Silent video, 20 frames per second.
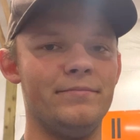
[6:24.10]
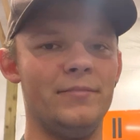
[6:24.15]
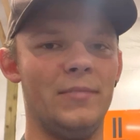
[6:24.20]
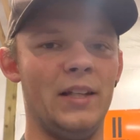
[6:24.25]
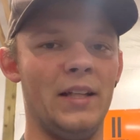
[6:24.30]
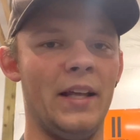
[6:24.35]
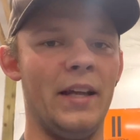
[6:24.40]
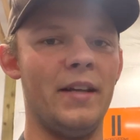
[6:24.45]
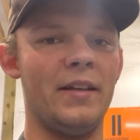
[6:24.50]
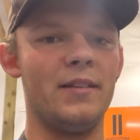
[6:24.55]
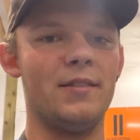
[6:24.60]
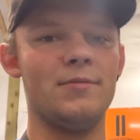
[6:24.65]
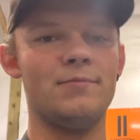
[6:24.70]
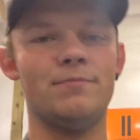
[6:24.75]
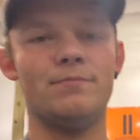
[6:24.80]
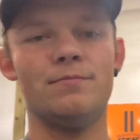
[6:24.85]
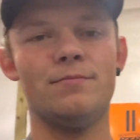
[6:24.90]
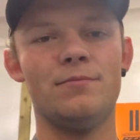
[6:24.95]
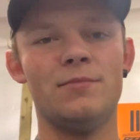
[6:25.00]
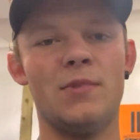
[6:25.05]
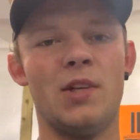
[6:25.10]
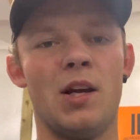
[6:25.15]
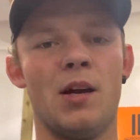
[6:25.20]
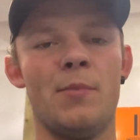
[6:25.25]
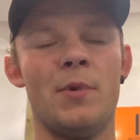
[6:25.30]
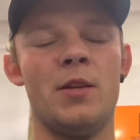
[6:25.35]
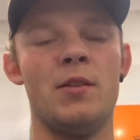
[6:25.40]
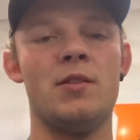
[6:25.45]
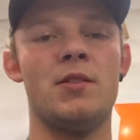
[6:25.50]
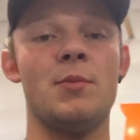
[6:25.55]
like,
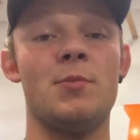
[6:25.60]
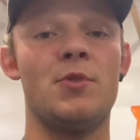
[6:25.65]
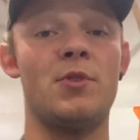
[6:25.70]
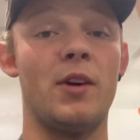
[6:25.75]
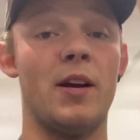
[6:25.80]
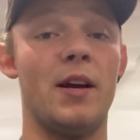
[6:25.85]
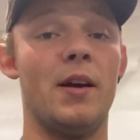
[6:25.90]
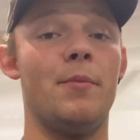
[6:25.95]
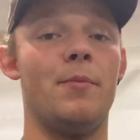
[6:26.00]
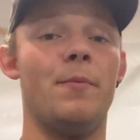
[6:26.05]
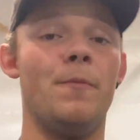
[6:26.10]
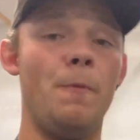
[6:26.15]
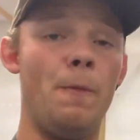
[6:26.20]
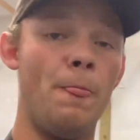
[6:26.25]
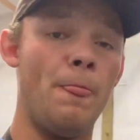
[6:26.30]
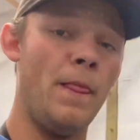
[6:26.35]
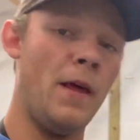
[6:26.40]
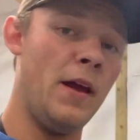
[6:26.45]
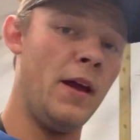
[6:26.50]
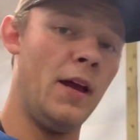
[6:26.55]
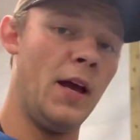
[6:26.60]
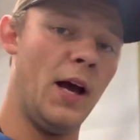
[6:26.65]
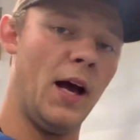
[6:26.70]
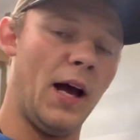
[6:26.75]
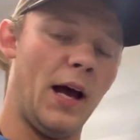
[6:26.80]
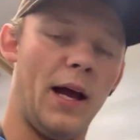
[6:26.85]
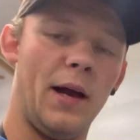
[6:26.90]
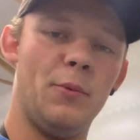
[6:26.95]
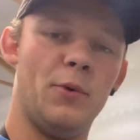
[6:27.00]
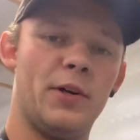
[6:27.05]
comment, subscribe.
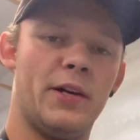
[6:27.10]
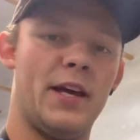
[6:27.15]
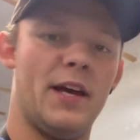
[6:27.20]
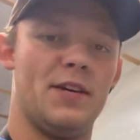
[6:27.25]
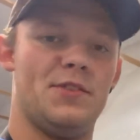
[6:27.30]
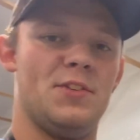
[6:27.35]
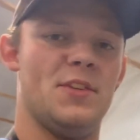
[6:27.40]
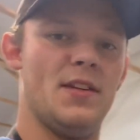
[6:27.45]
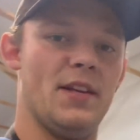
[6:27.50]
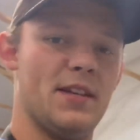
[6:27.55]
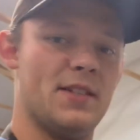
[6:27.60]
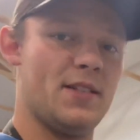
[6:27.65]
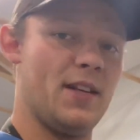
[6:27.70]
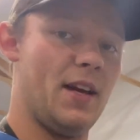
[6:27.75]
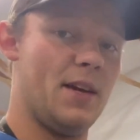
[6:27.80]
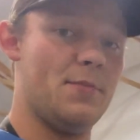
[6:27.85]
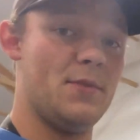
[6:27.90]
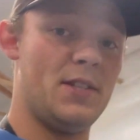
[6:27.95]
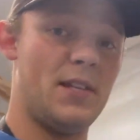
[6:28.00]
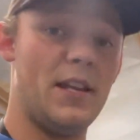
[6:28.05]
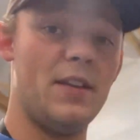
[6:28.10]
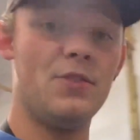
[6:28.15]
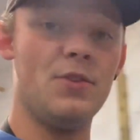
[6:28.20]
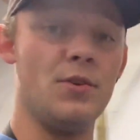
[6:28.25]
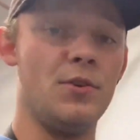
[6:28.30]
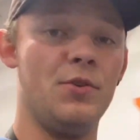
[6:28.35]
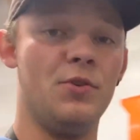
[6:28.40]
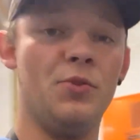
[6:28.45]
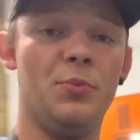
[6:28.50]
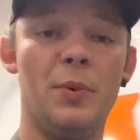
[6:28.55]
I will catch you next time. Stay
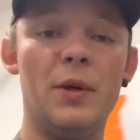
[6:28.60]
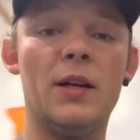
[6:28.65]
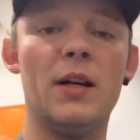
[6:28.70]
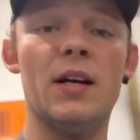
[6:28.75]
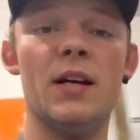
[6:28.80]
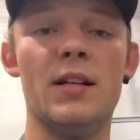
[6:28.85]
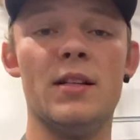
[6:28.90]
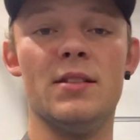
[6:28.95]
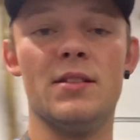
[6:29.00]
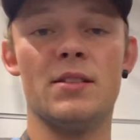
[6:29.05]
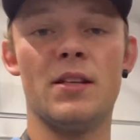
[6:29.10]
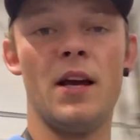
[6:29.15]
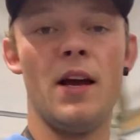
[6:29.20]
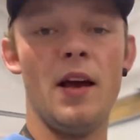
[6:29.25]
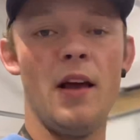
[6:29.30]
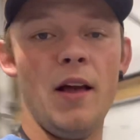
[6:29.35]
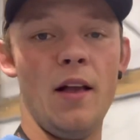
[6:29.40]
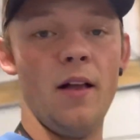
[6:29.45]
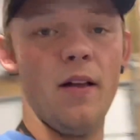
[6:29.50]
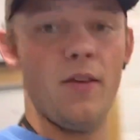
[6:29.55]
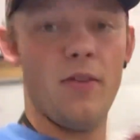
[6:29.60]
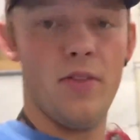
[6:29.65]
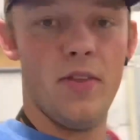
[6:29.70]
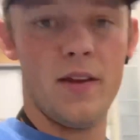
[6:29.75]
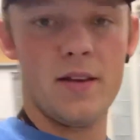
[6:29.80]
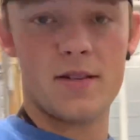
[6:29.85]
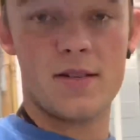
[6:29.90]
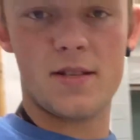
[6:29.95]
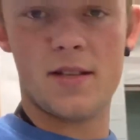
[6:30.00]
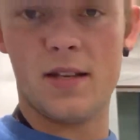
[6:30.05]
tuned because
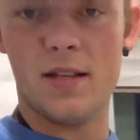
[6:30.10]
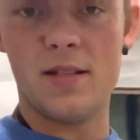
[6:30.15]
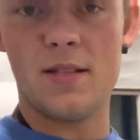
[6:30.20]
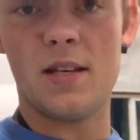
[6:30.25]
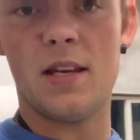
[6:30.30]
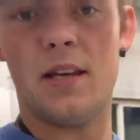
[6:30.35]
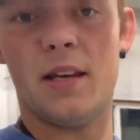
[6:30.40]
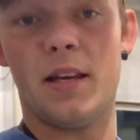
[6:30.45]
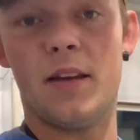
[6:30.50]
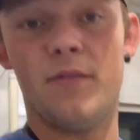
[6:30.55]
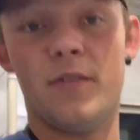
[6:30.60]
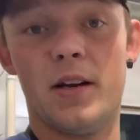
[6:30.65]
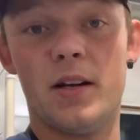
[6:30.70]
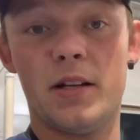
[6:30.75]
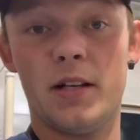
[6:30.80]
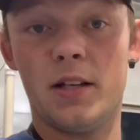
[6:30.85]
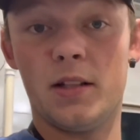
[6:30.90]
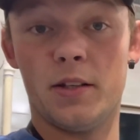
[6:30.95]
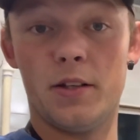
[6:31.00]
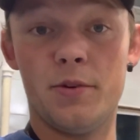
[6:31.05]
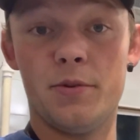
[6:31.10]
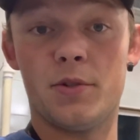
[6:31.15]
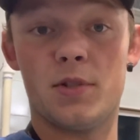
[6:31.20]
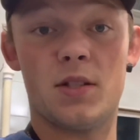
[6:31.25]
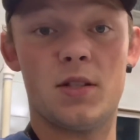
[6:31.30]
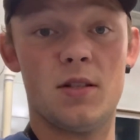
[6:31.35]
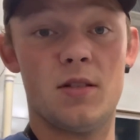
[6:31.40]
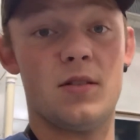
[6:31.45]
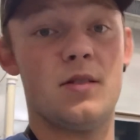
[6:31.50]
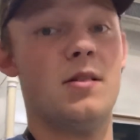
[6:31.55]
this is getting very close
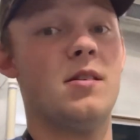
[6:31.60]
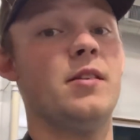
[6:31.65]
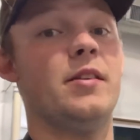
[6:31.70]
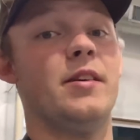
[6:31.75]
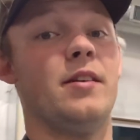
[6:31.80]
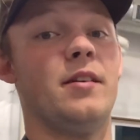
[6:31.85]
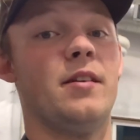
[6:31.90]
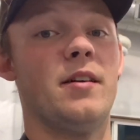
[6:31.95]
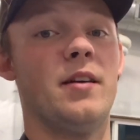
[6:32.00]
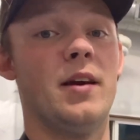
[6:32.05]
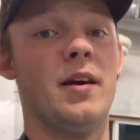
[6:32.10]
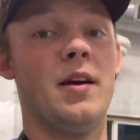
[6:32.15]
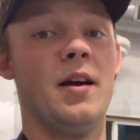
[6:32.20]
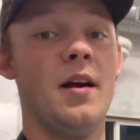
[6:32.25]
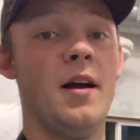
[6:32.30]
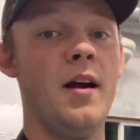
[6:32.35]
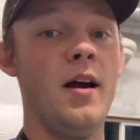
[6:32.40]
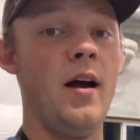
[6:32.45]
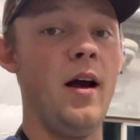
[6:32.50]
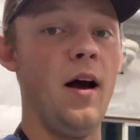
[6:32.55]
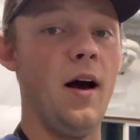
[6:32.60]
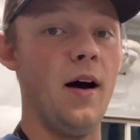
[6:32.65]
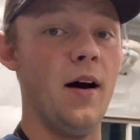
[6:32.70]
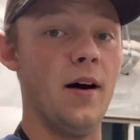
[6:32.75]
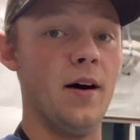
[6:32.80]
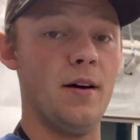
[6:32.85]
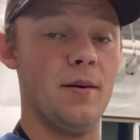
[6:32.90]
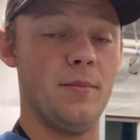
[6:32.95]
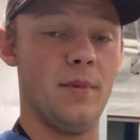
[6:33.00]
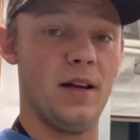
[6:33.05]
to starting.
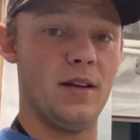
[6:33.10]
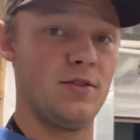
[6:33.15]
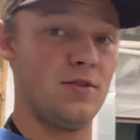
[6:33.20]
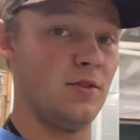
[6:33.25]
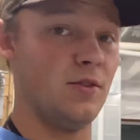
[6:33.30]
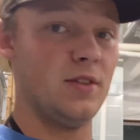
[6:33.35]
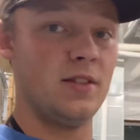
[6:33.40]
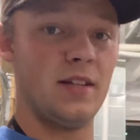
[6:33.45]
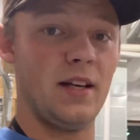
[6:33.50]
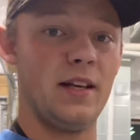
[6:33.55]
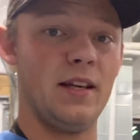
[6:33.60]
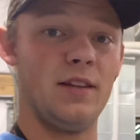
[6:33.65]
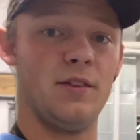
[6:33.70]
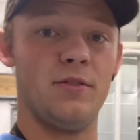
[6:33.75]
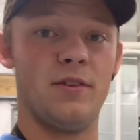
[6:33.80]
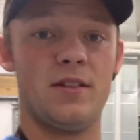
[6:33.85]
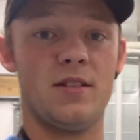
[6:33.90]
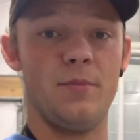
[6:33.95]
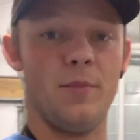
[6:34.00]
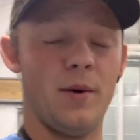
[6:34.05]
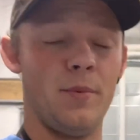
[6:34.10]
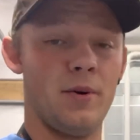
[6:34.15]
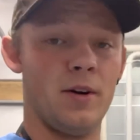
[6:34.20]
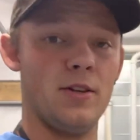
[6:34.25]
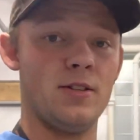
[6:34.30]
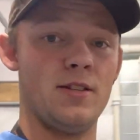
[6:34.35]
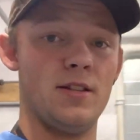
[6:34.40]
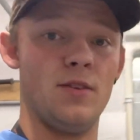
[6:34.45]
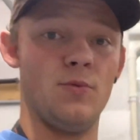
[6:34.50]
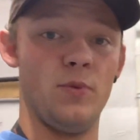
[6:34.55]
As soon as I get the rest of my
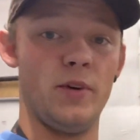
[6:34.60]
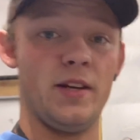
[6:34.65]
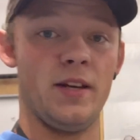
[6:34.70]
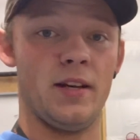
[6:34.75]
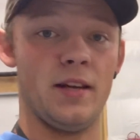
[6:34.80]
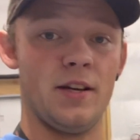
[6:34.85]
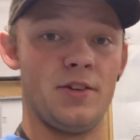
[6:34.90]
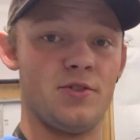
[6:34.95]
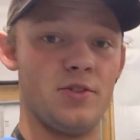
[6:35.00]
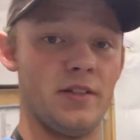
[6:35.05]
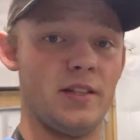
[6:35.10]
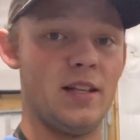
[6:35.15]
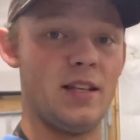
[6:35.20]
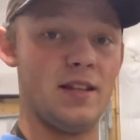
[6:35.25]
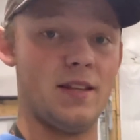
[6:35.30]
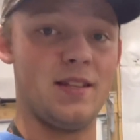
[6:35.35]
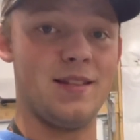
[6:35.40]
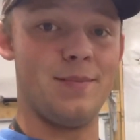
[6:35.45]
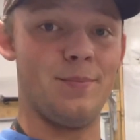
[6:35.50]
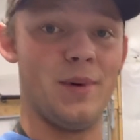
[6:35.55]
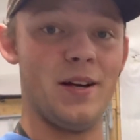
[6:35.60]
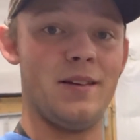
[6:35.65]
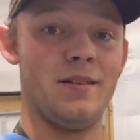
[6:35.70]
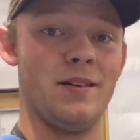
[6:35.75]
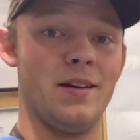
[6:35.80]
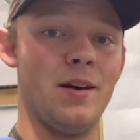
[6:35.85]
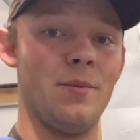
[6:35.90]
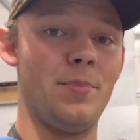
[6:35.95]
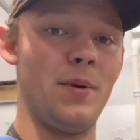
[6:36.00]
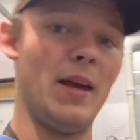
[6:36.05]
parts in, we can actually get this buttoned
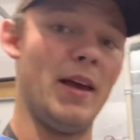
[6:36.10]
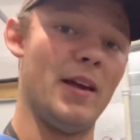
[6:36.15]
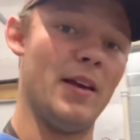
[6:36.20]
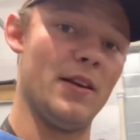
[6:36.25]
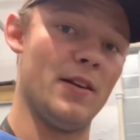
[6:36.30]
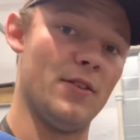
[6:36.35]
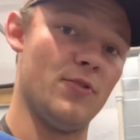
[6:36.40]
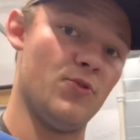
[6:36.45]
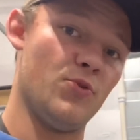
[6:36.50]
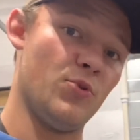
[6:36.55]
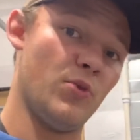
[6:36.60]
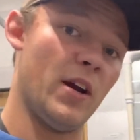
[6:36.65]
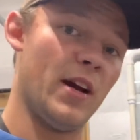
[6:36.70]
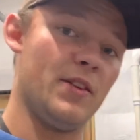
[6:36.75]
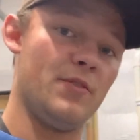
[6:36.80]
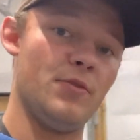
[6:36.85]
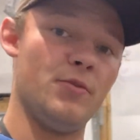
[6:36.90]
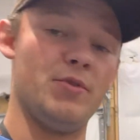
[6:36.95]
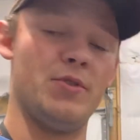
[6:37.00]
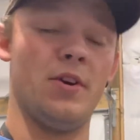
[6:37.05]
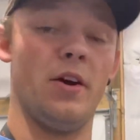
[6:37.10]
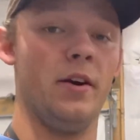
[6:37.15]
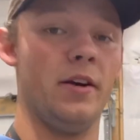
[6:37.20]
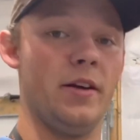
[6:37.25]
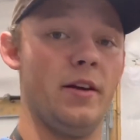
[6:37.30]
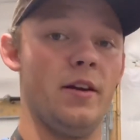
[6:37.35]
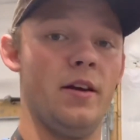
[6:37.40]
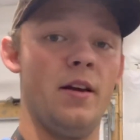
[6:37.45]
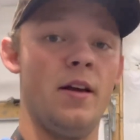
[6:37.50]
up and try to start it.